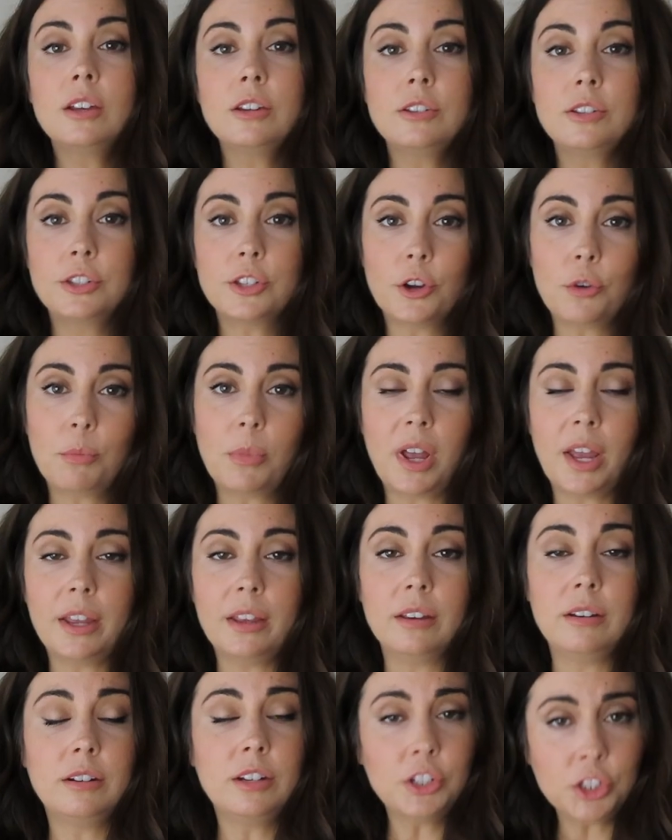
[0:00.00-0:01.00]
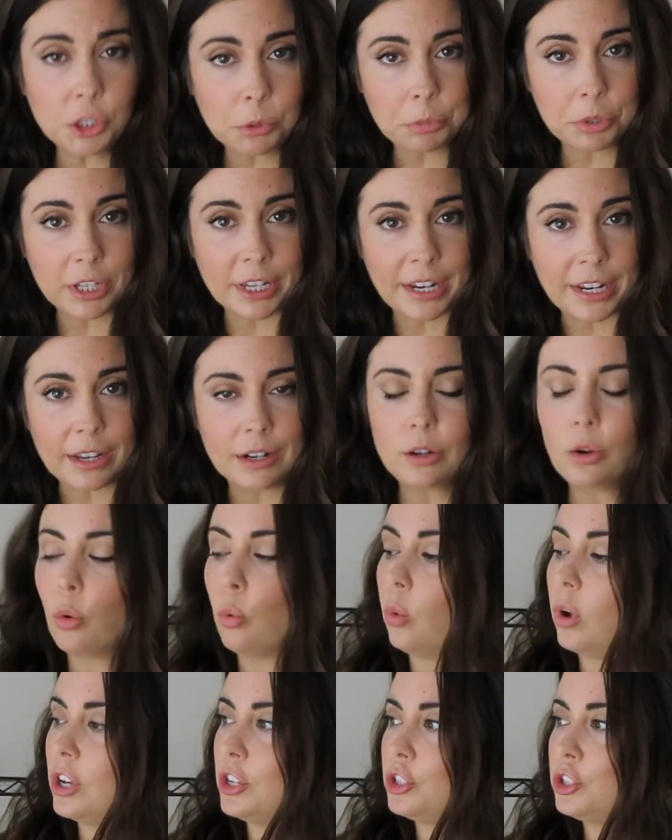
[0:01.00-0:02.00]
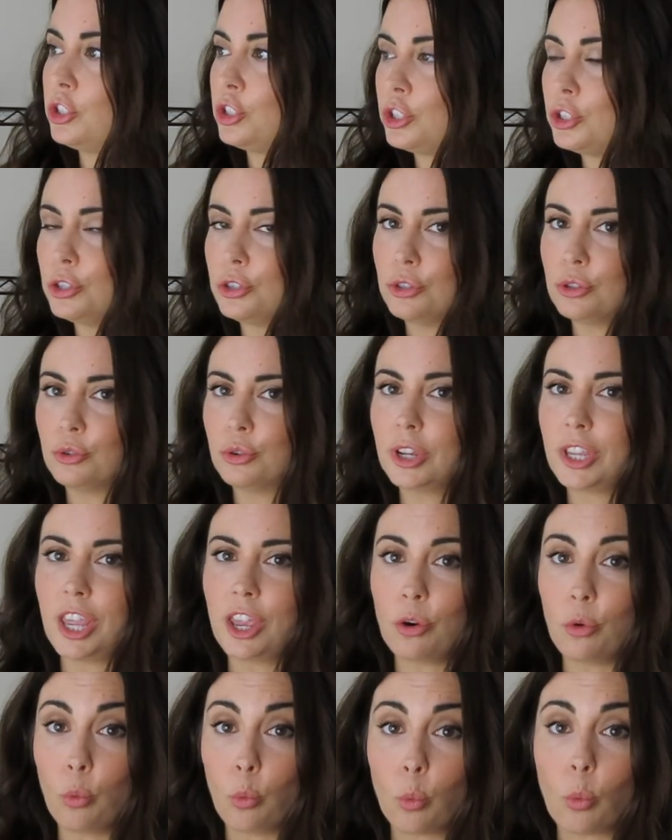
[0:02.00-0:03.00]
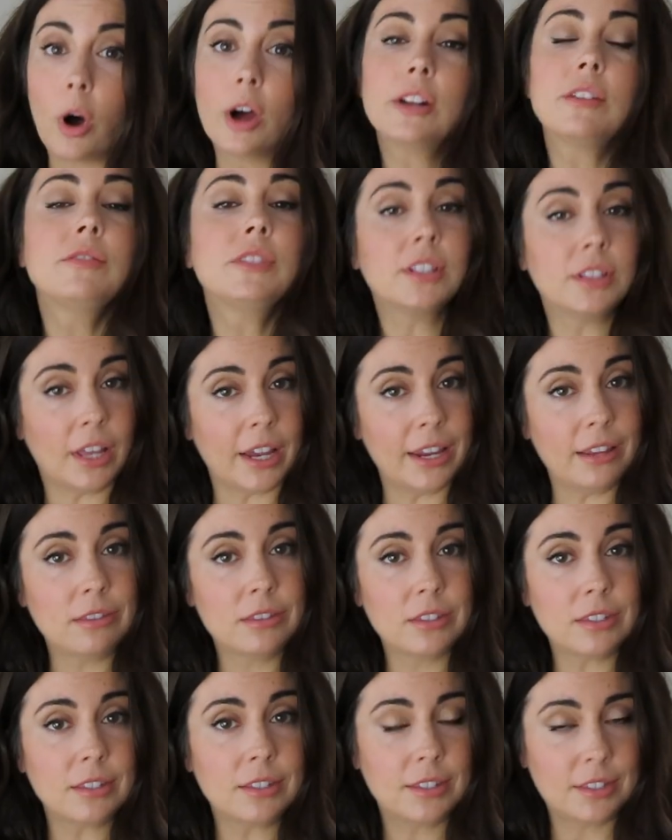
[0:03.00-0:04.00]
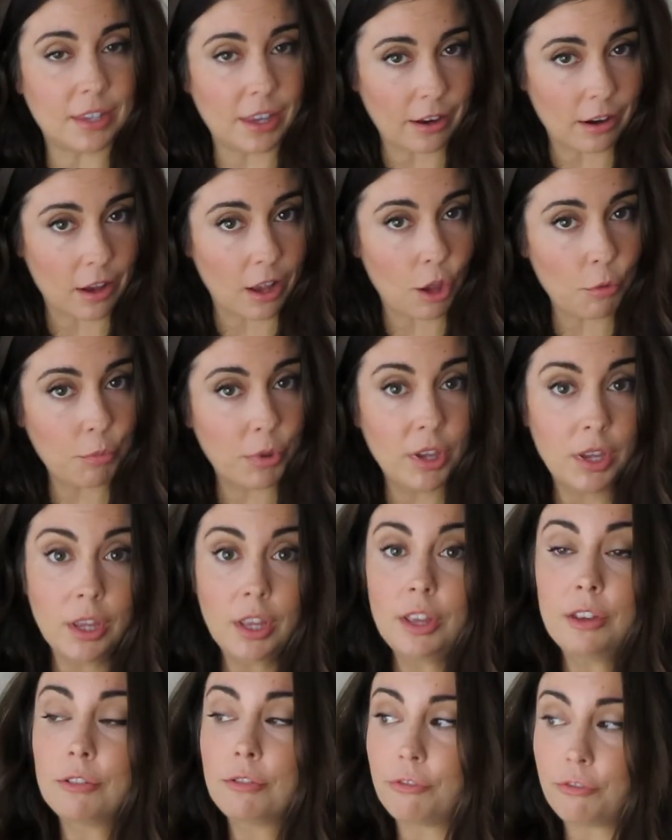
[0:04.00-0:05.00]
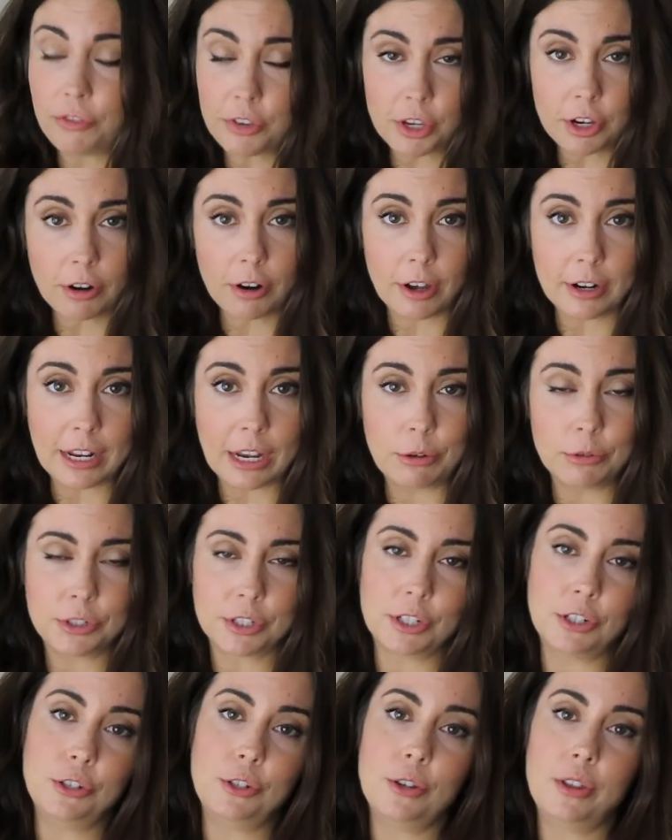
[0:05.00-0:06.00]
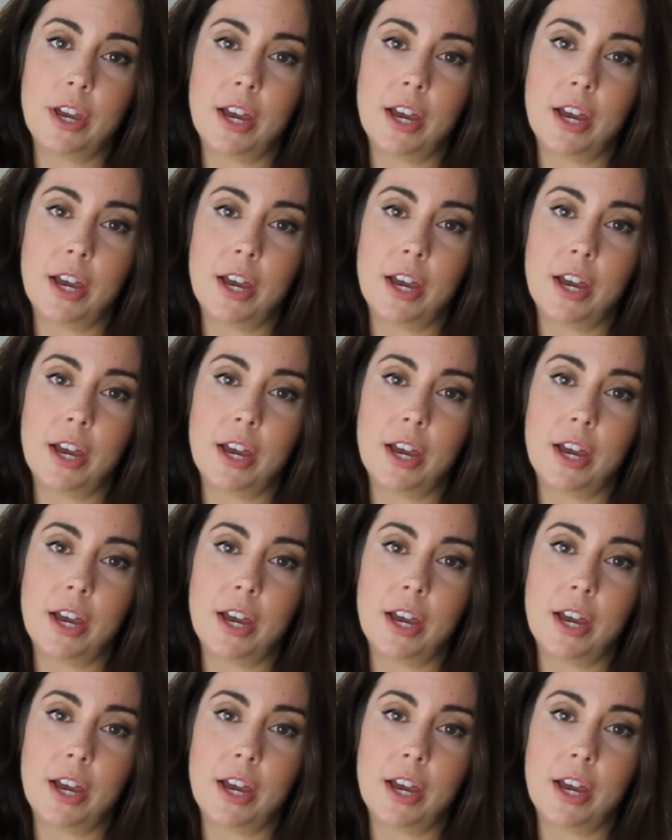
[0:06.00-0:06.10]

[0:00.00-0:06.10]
So my initial plan was to get one of the lights set up, figure out how I was going to do